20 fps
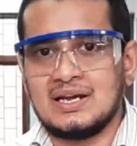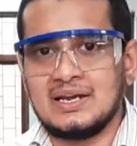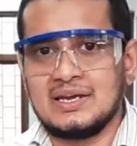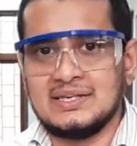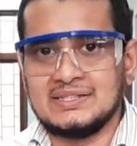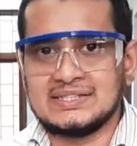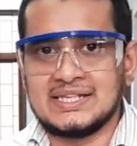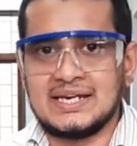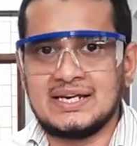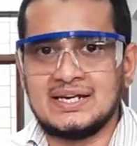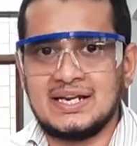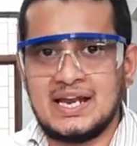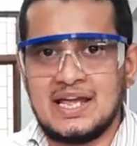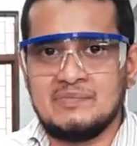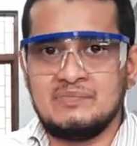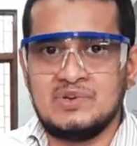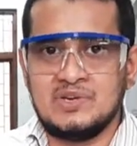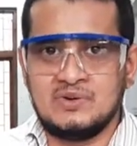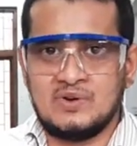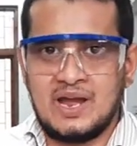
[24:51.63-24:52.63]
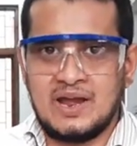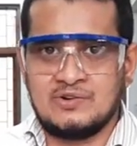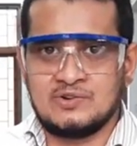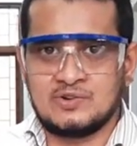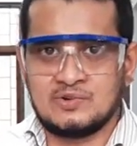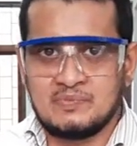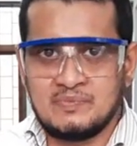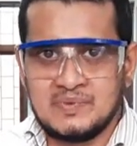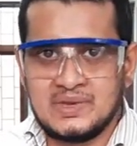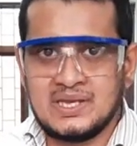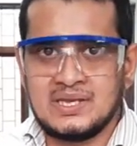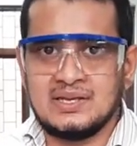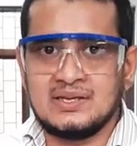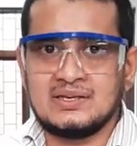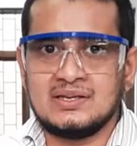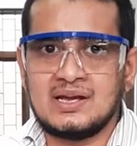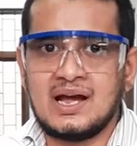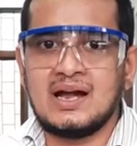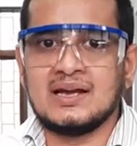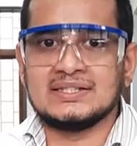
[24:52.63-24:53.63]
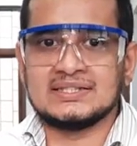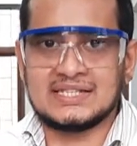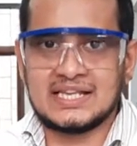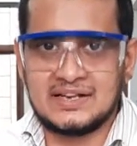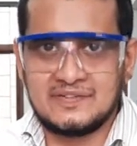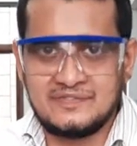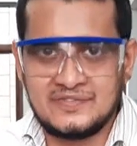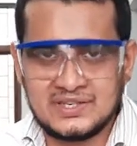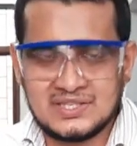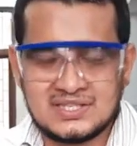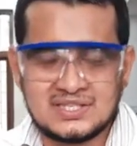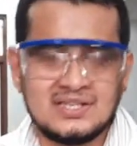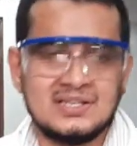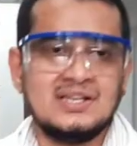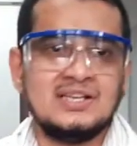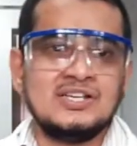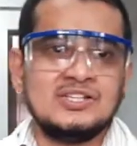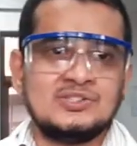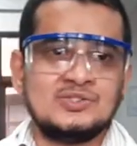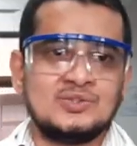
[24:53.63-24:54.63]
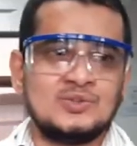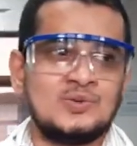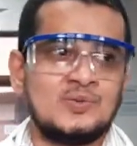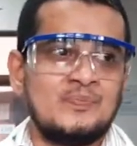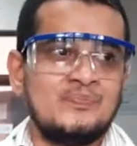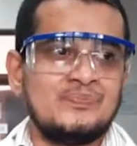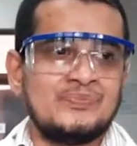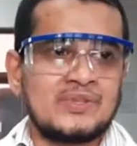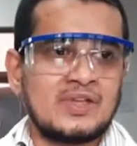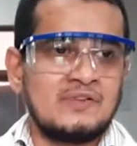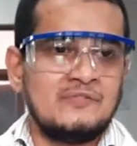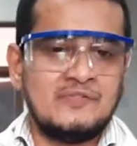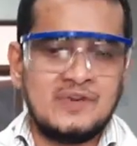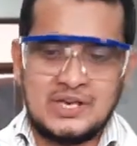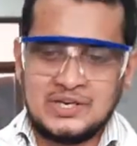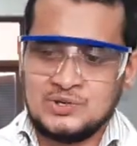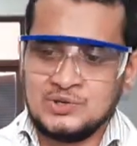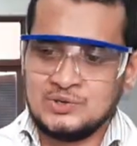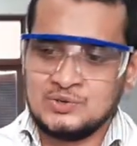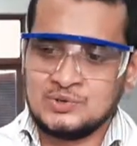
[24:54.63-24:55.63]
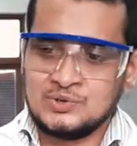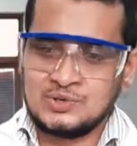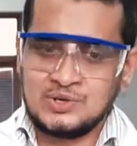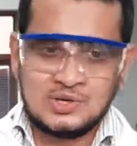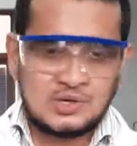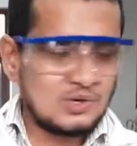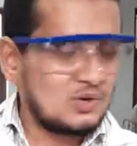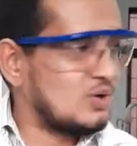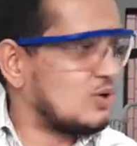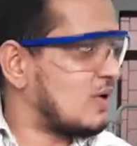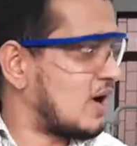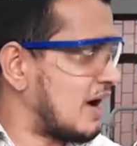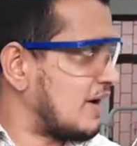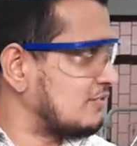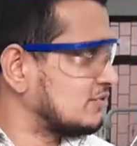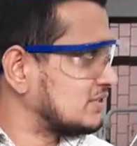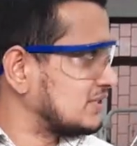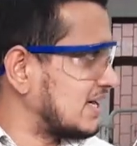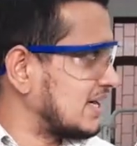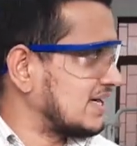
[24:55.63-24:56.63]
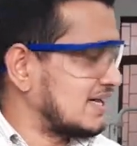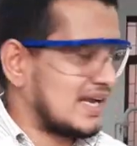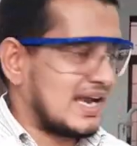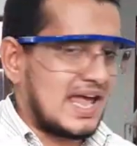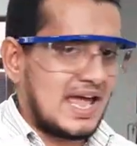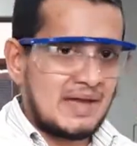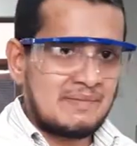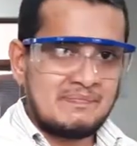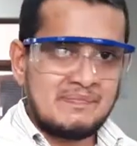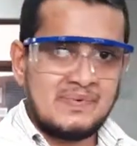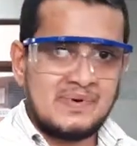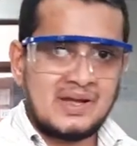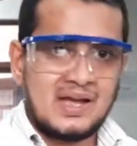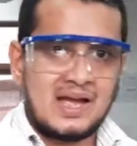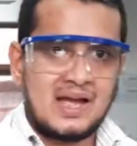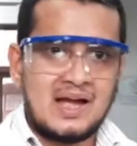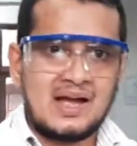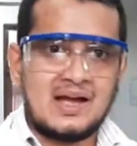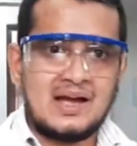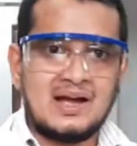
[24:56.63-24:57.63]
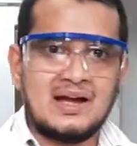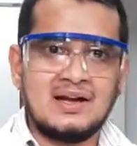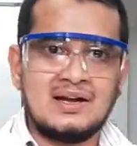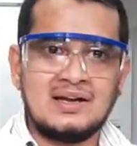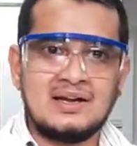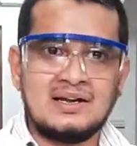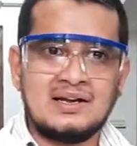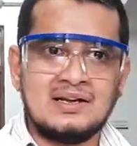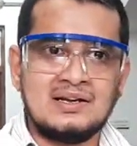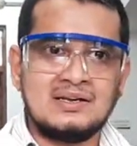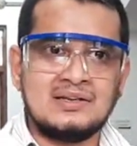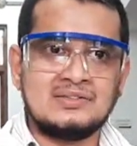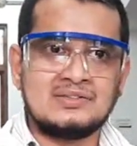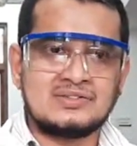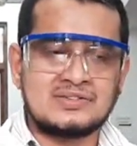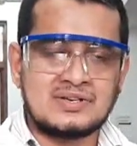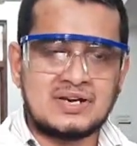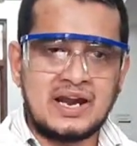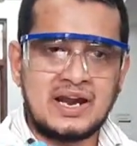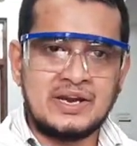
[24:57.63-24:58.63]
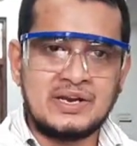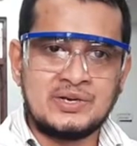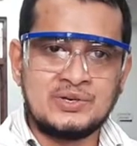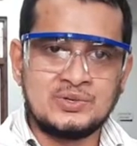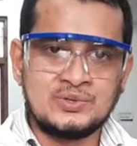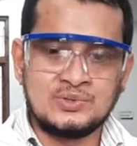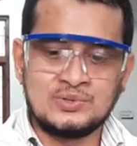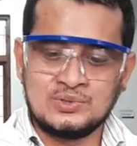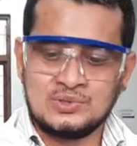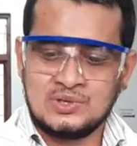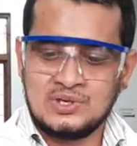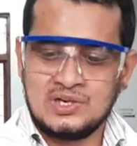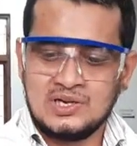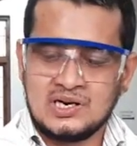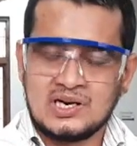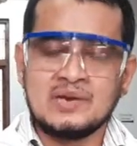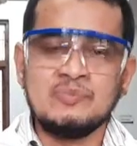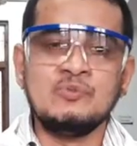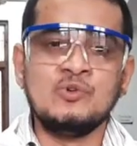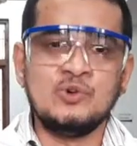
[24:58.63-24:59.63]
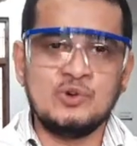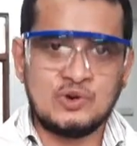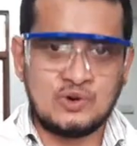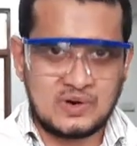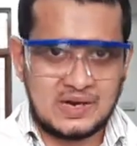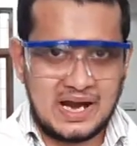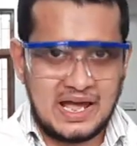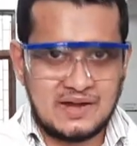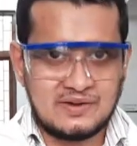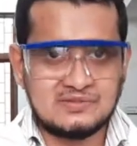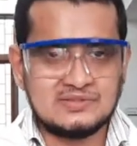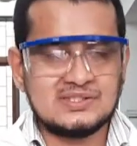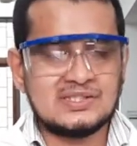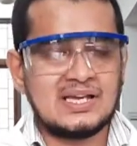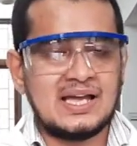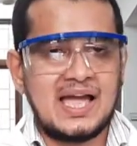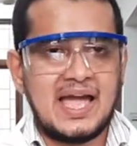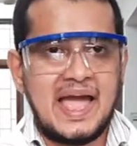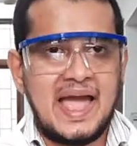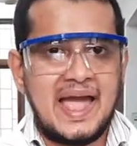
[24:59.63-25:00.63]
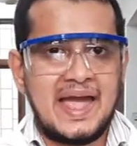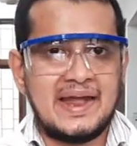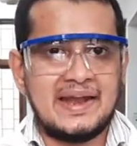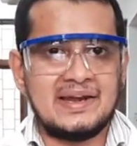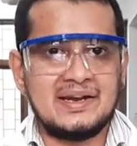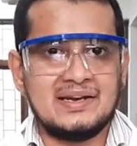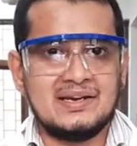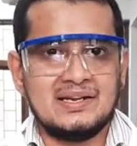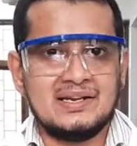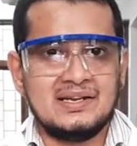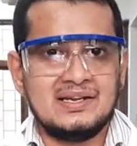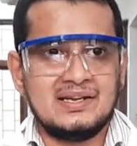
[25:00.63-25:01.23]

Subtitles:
Inside the lab, you have to be unselfish. So when you go outside the lab, try to remove your gloves, and